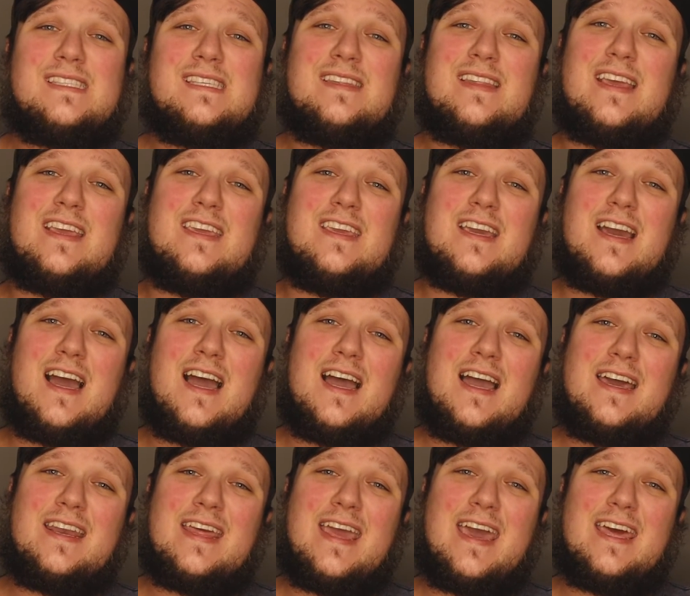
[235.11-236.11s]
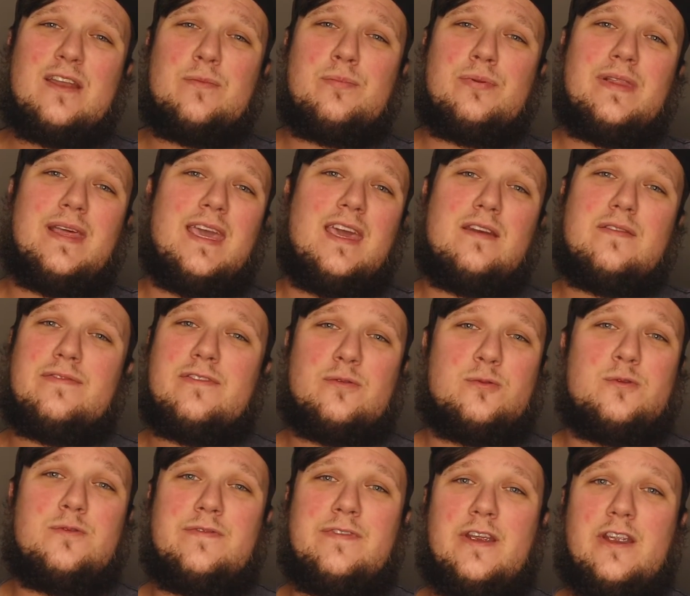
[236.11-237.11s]
see that God had a plan
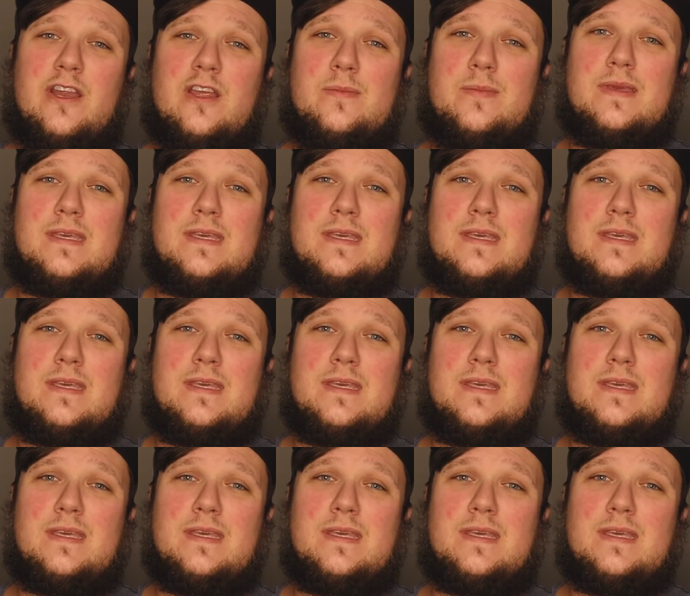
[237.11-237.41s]
from the very